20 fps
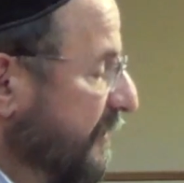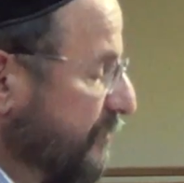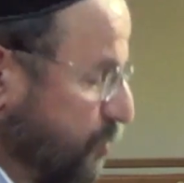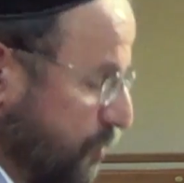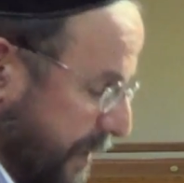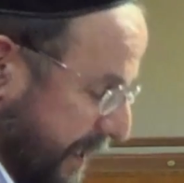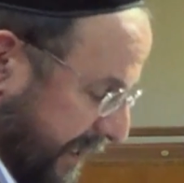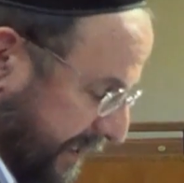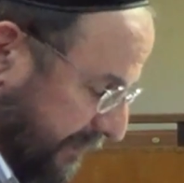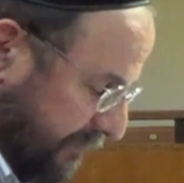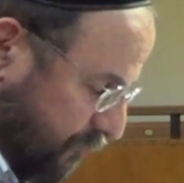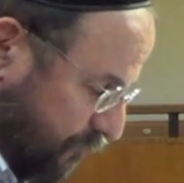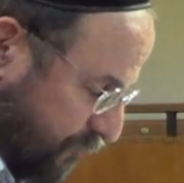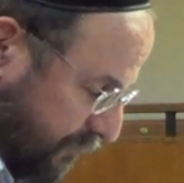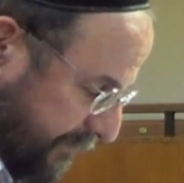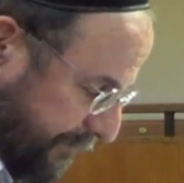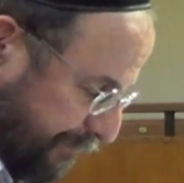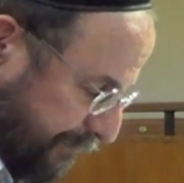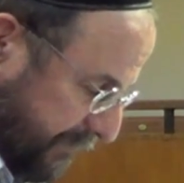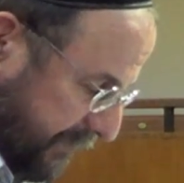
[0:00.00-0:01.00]
to
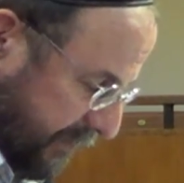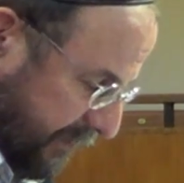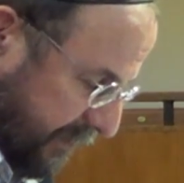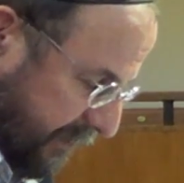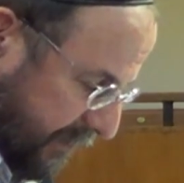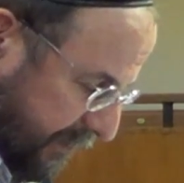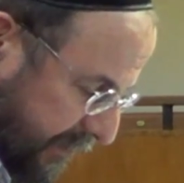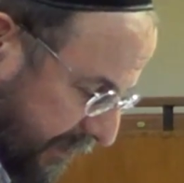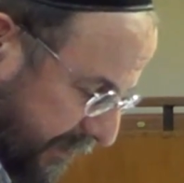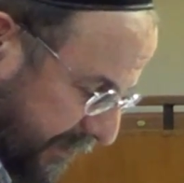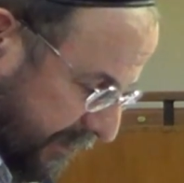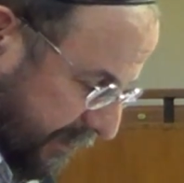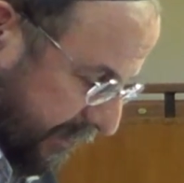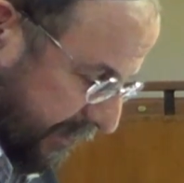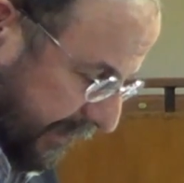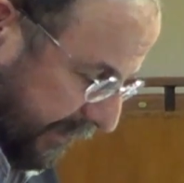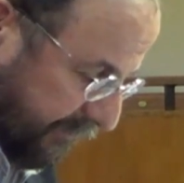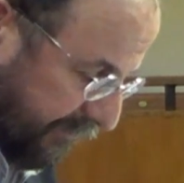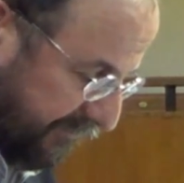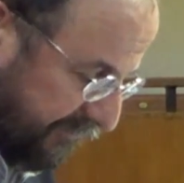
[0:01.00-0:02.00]
change.
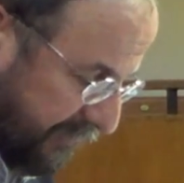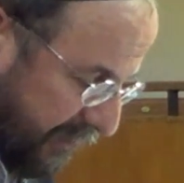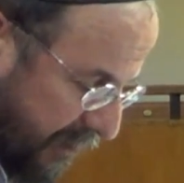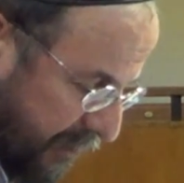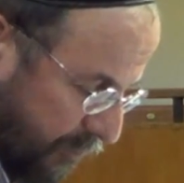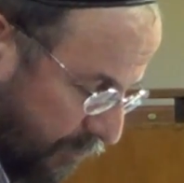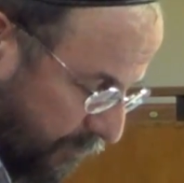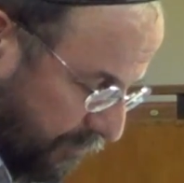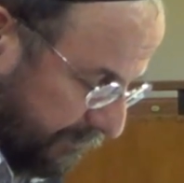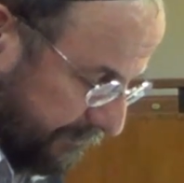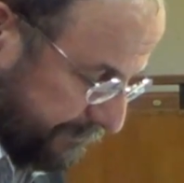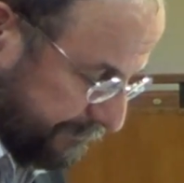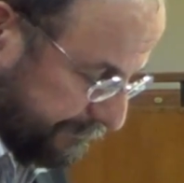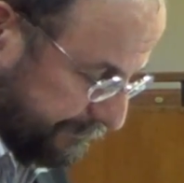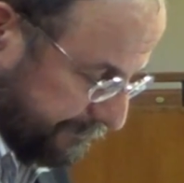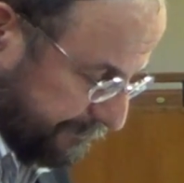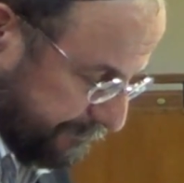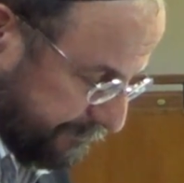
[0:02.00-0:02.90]
And so